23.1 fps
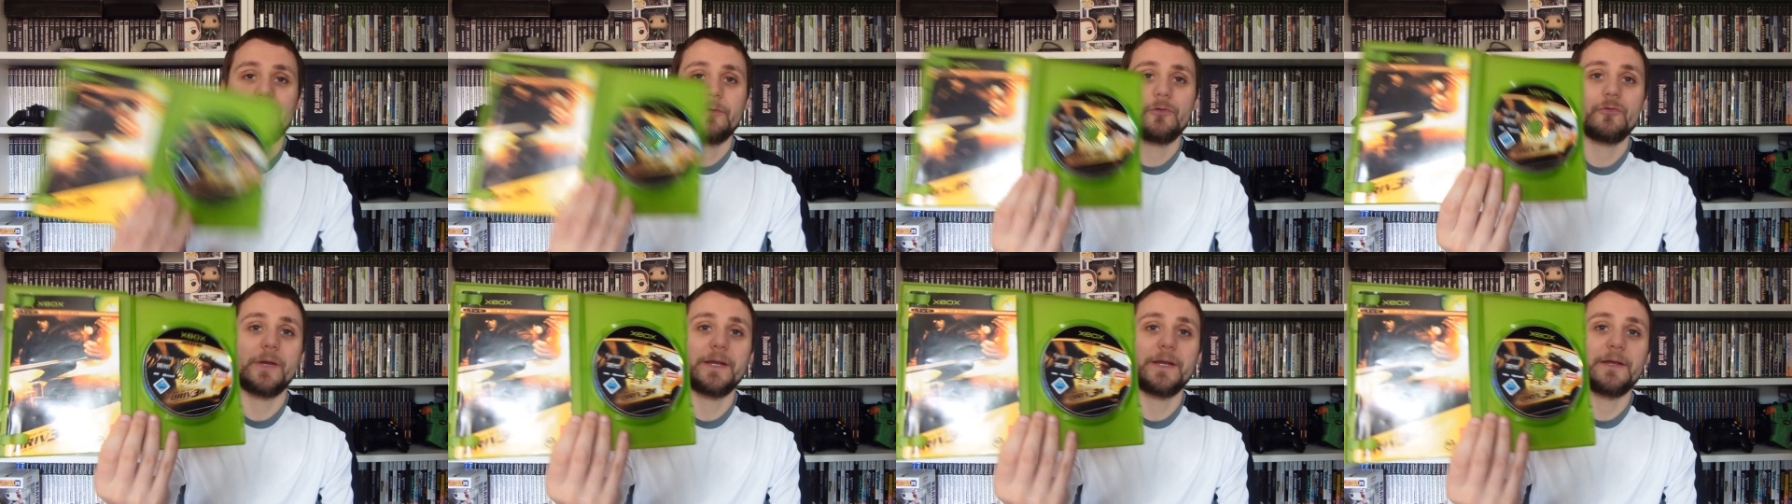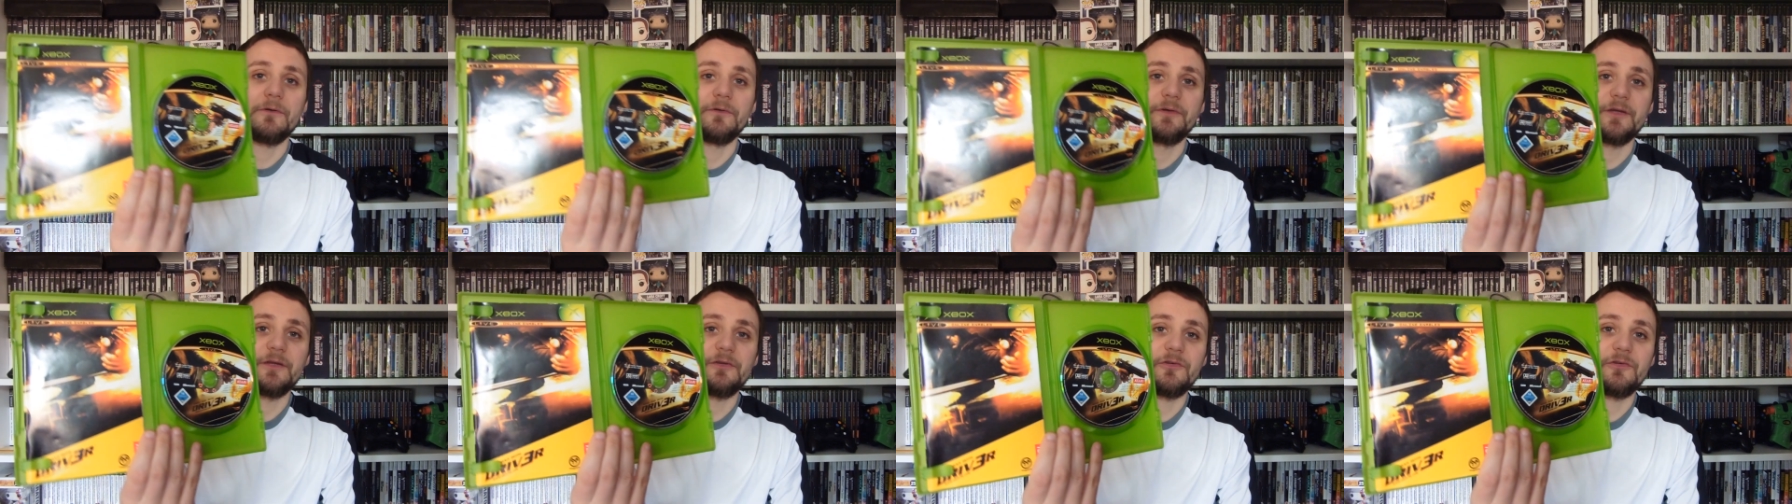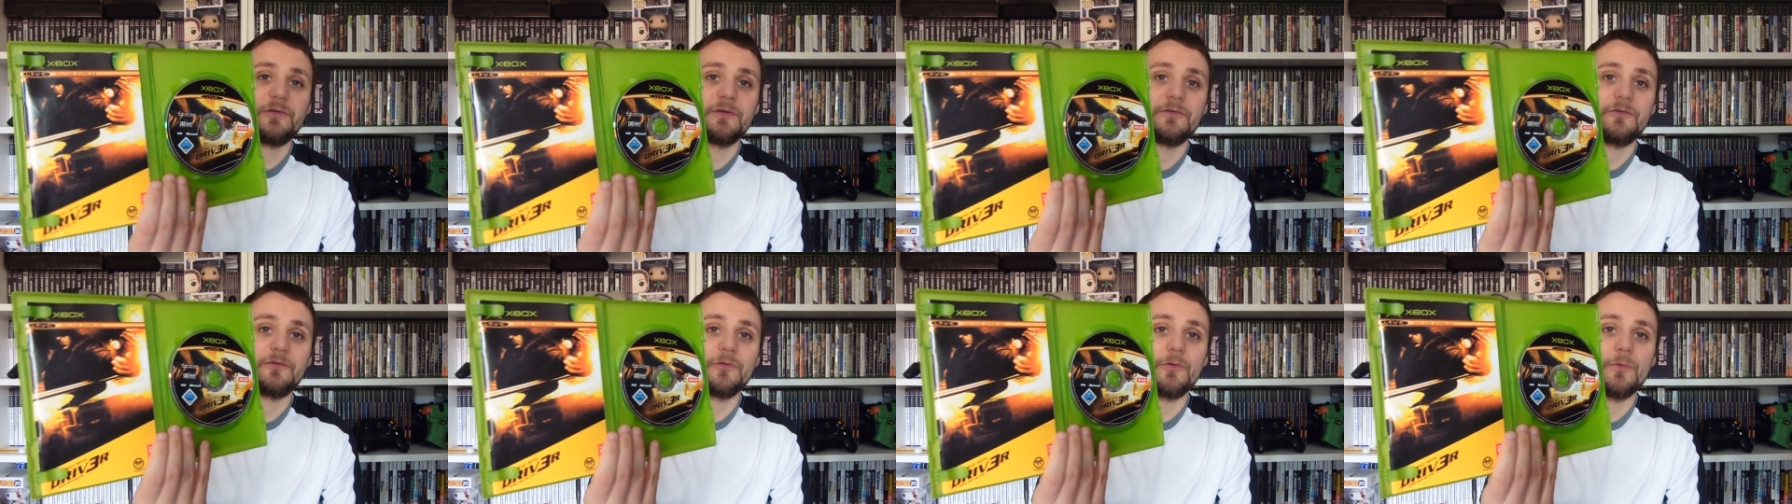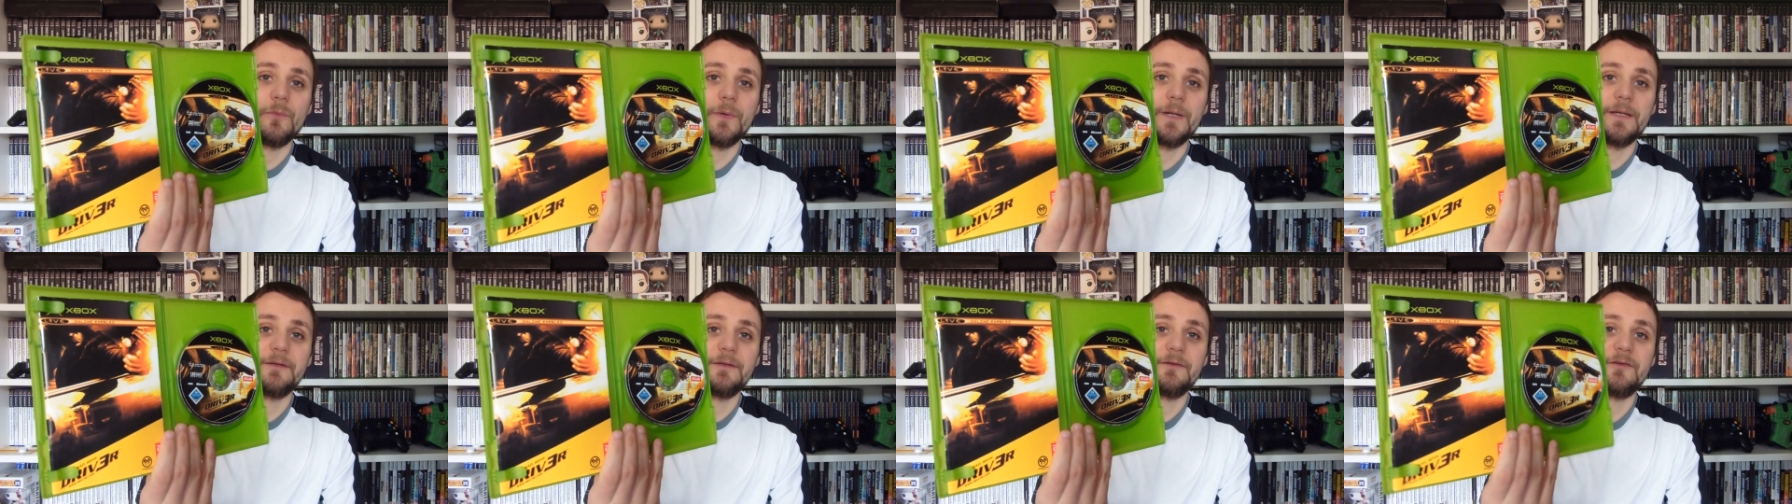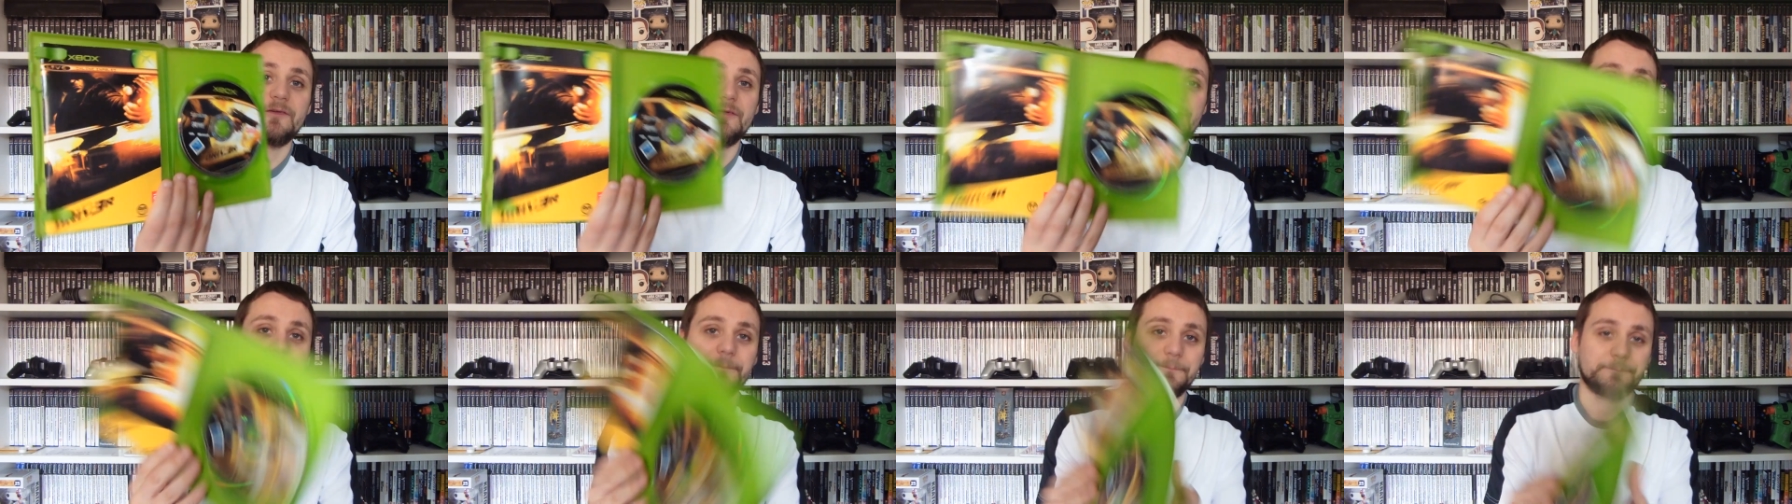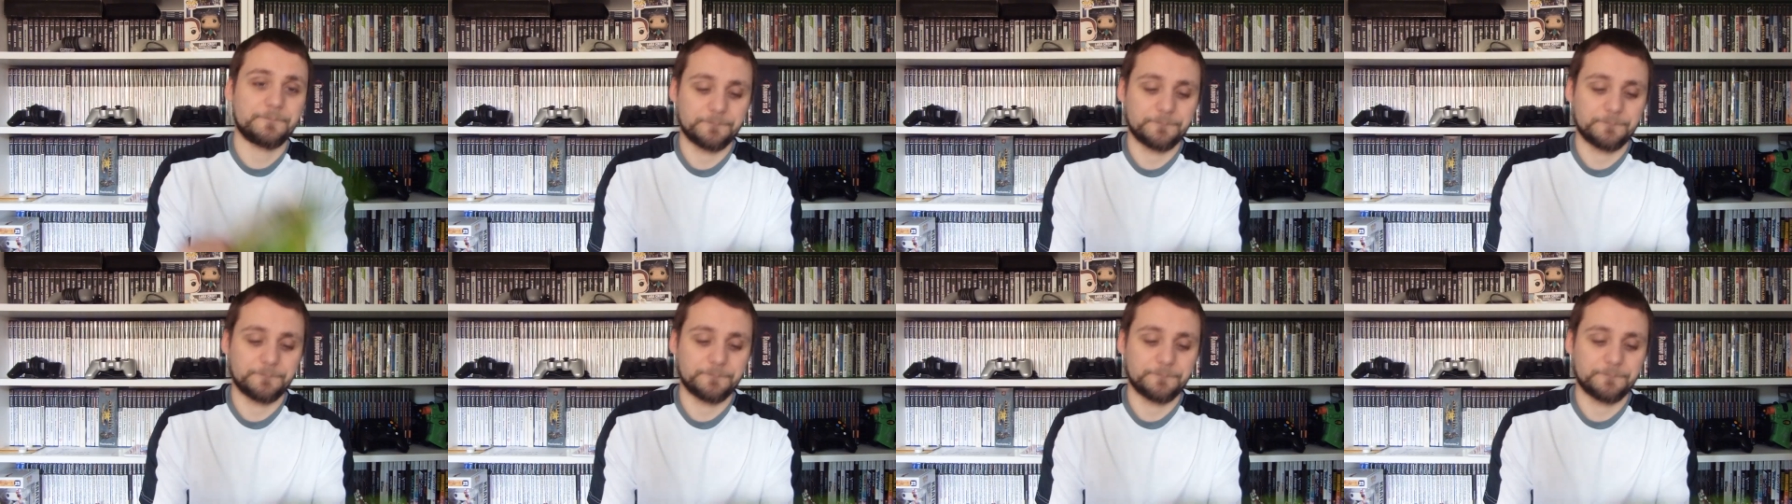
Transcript: great condition as always.